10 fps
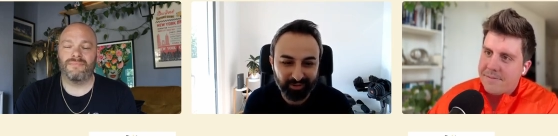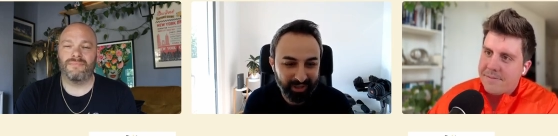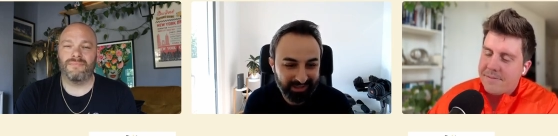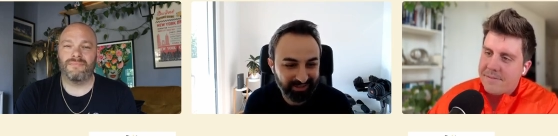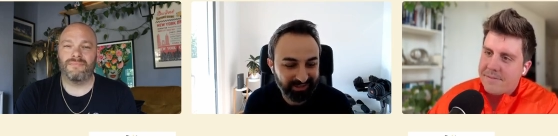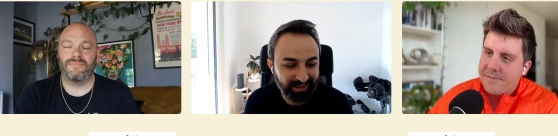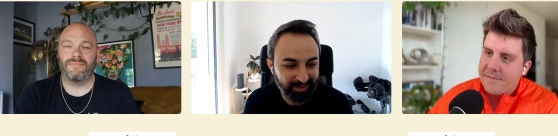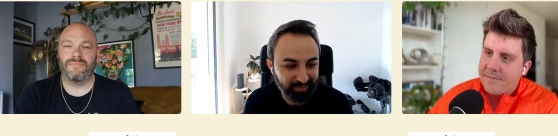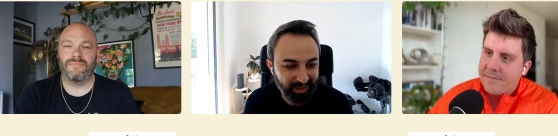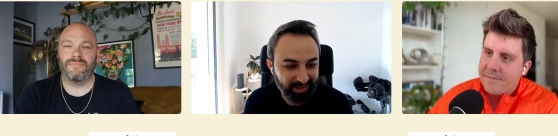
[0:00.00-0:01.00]
Speaker 1: amazing
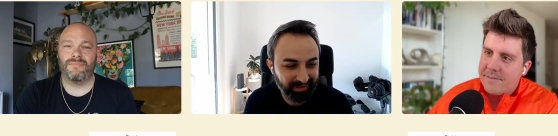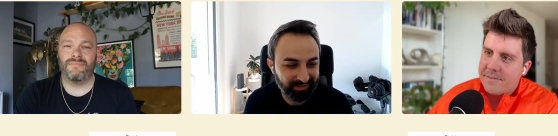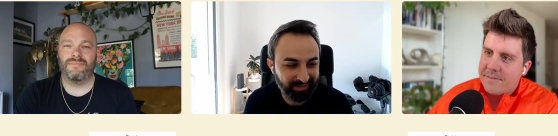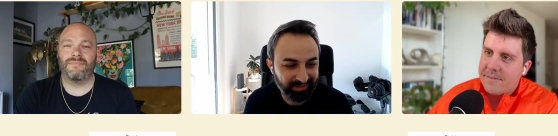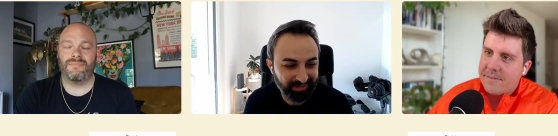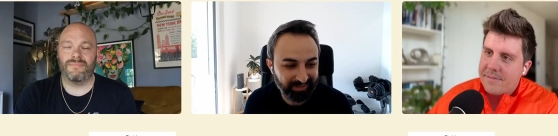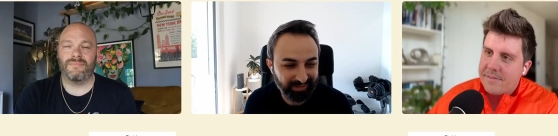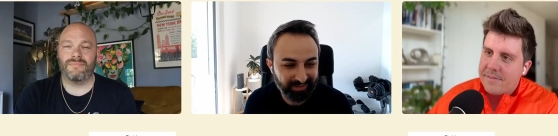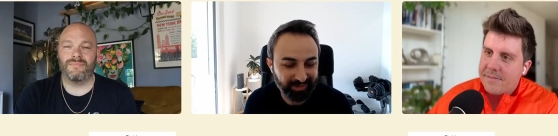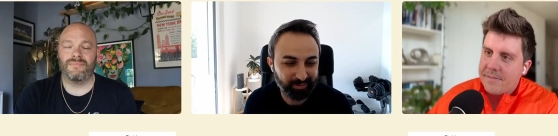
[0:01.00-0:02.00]
time. And uh,
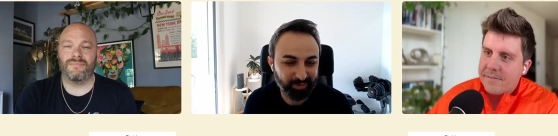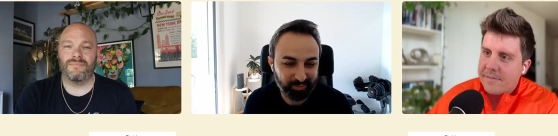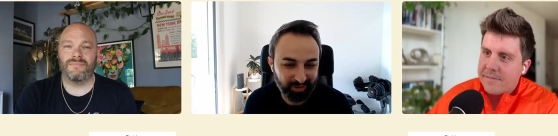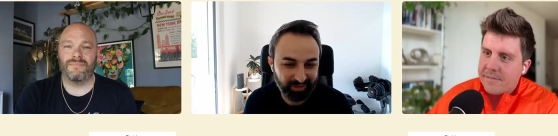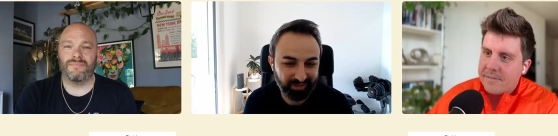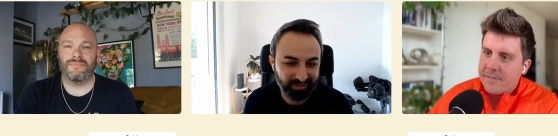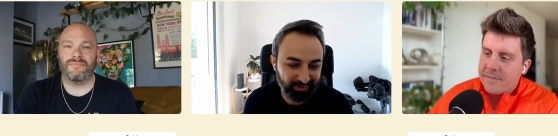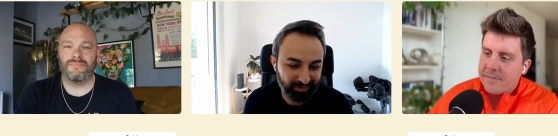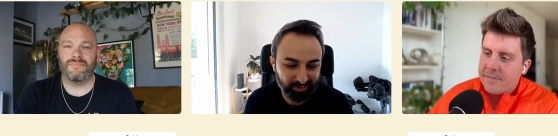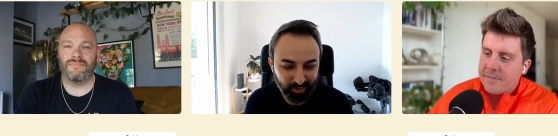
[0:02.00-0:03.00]
that would
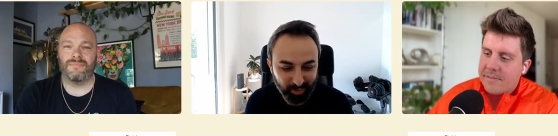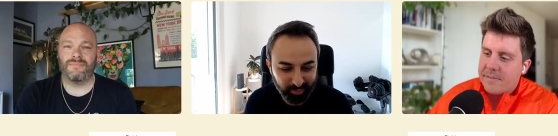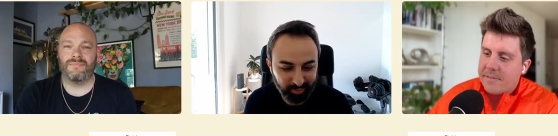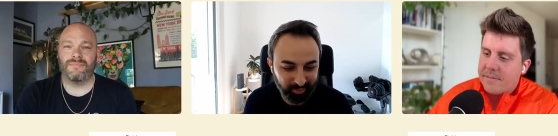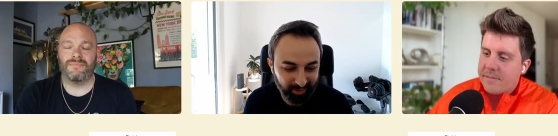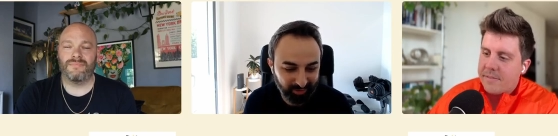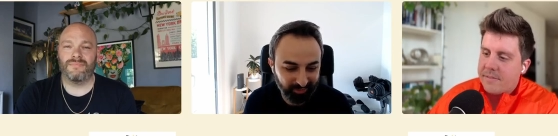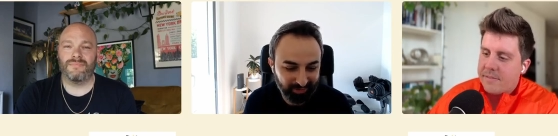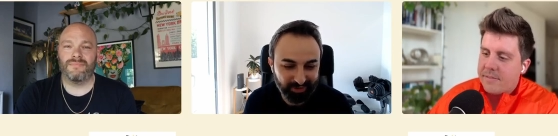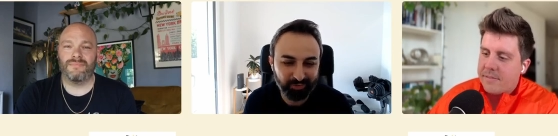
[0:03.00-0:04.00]
be a bit of
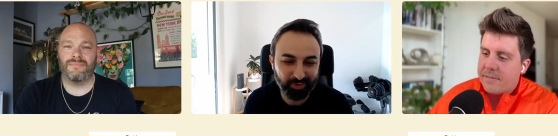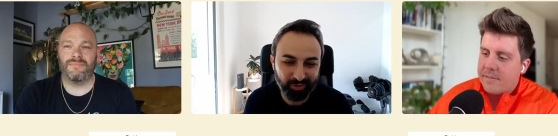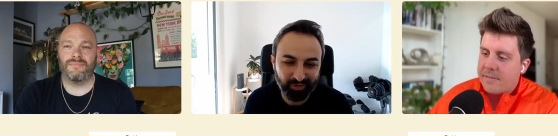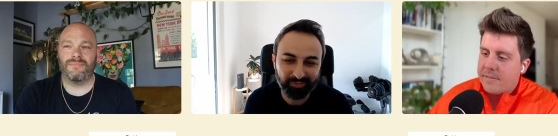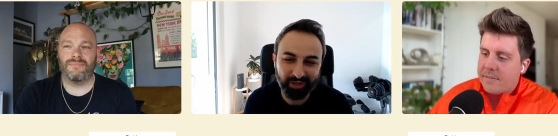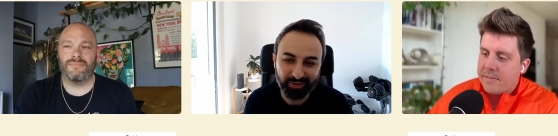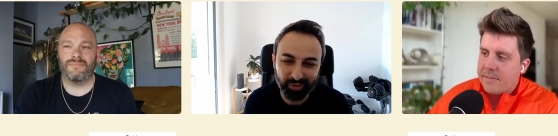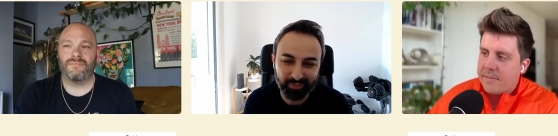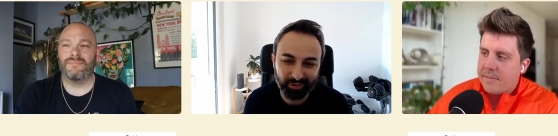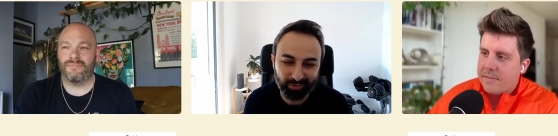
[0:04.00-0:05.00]
a summary of my
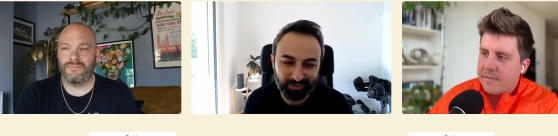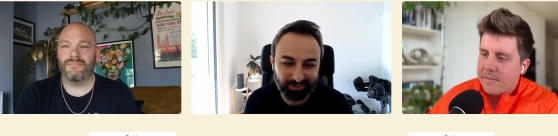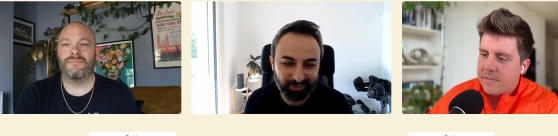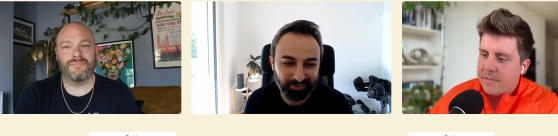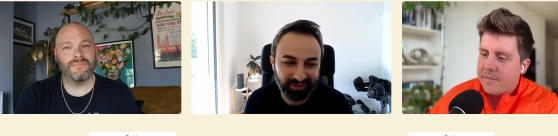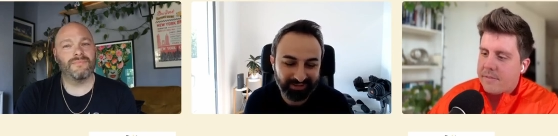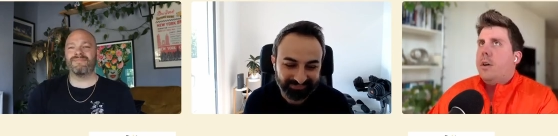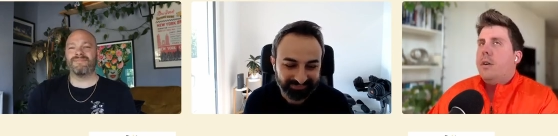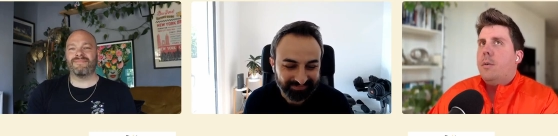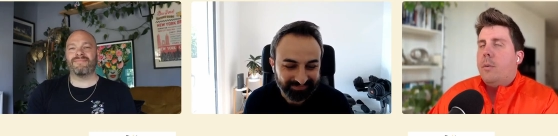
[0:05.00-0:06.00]
rabbit hole story.
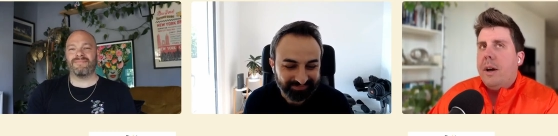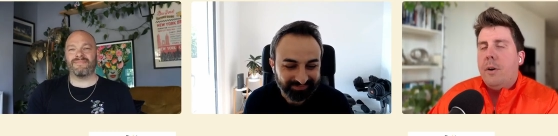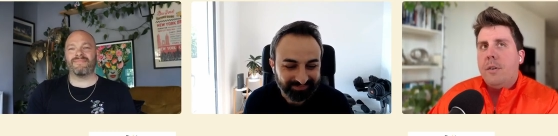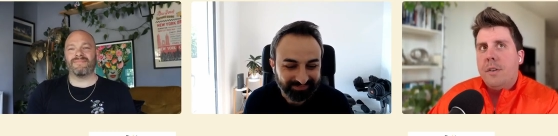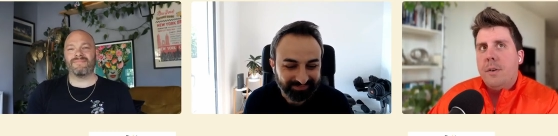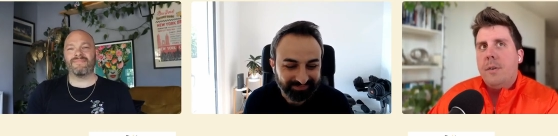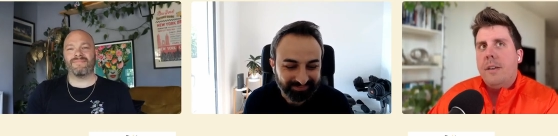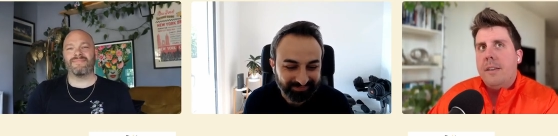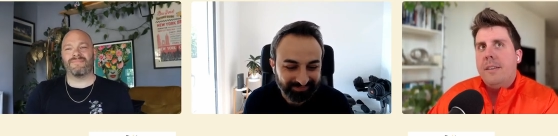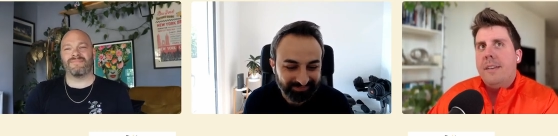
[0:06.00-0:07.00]
Speaker 2: Wow. So...
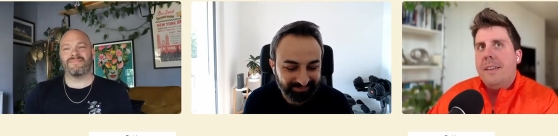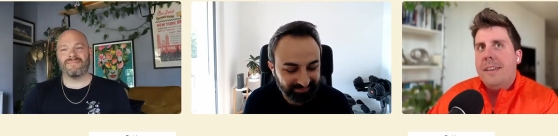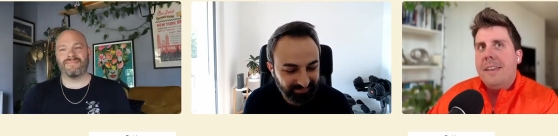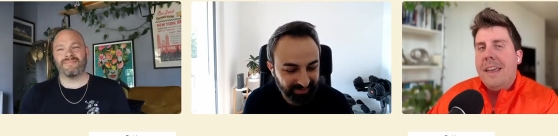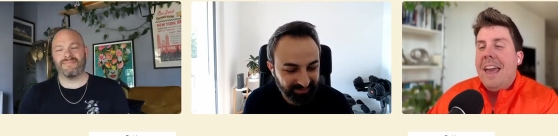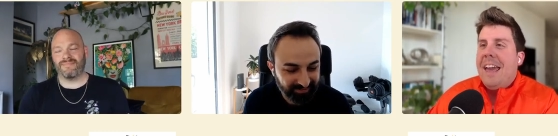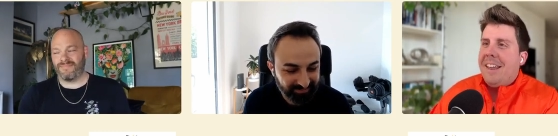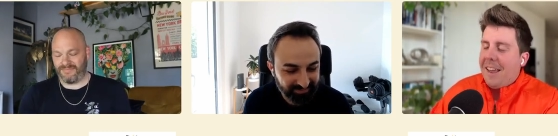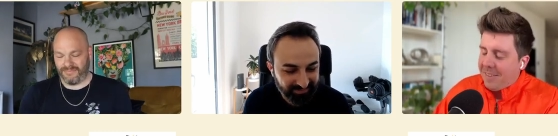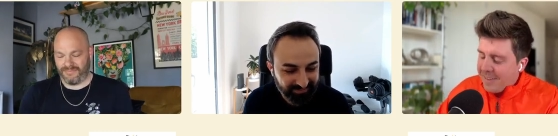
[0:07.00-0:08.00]

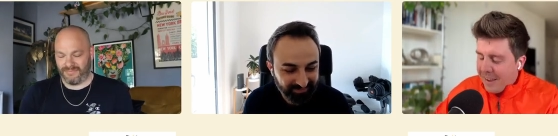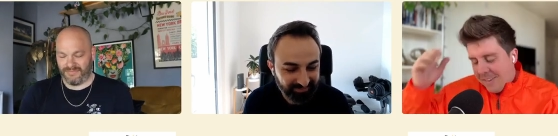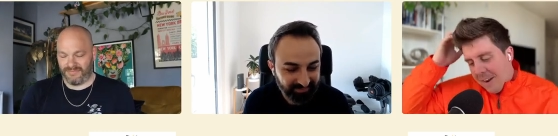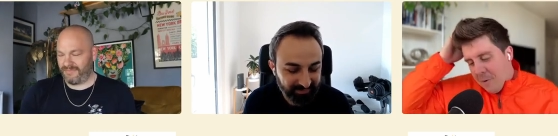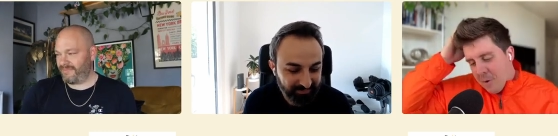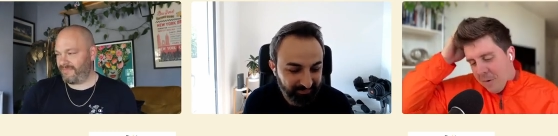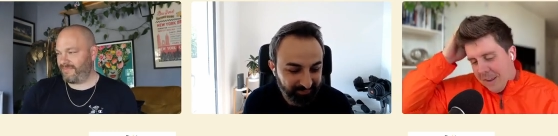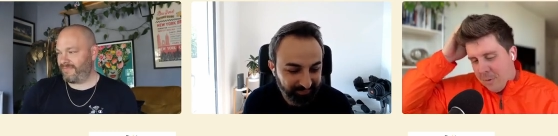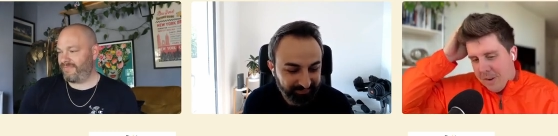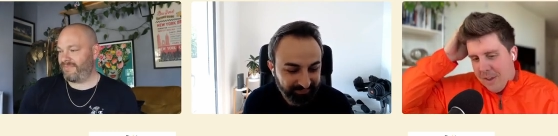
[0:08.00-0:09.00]
It's it's
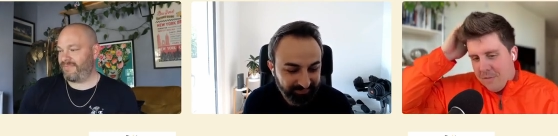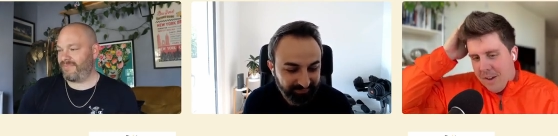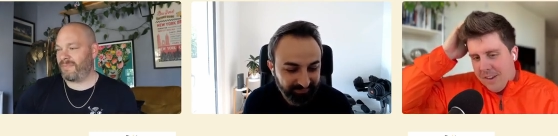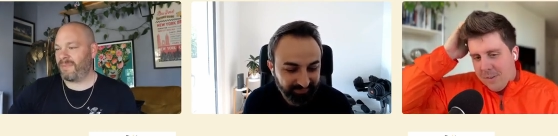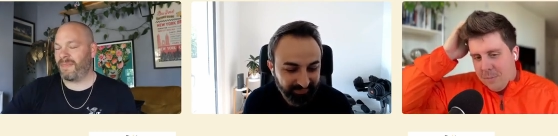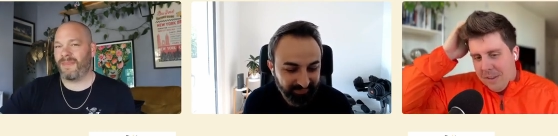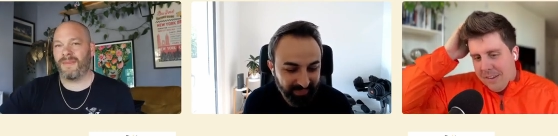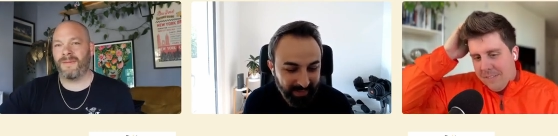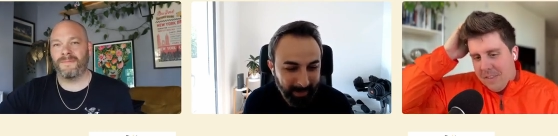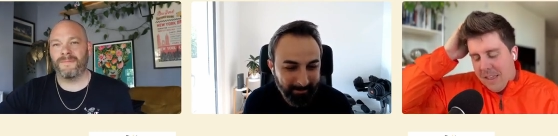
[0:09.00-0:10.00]
ironic. Whenever I
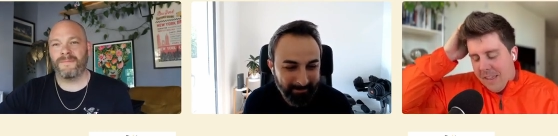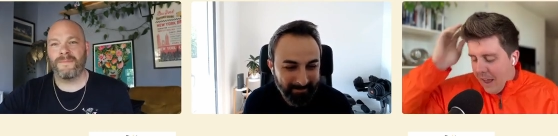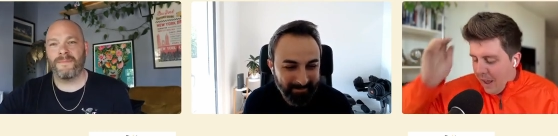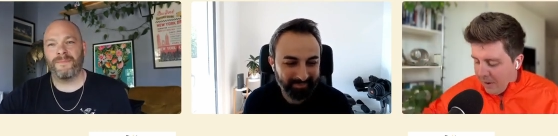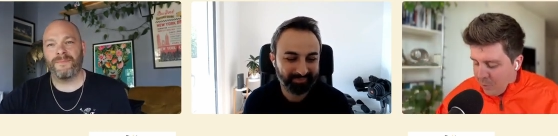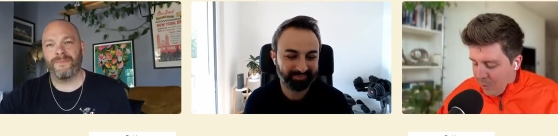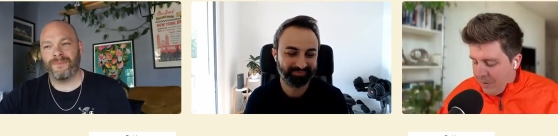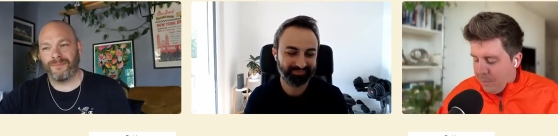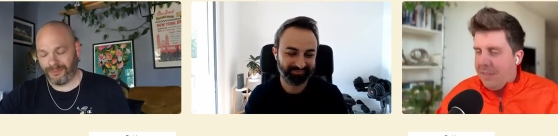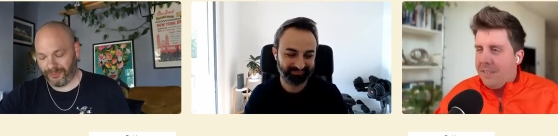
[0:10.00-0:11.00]
speak, I call it
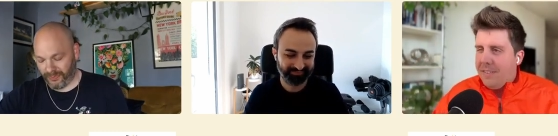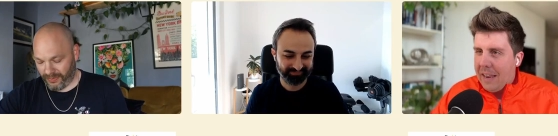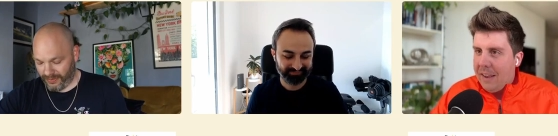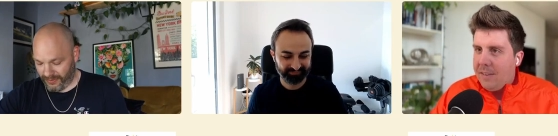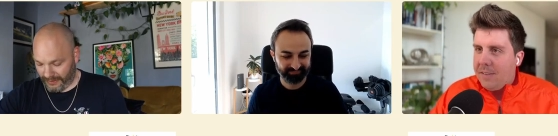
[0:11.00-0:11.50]
a bit a techie's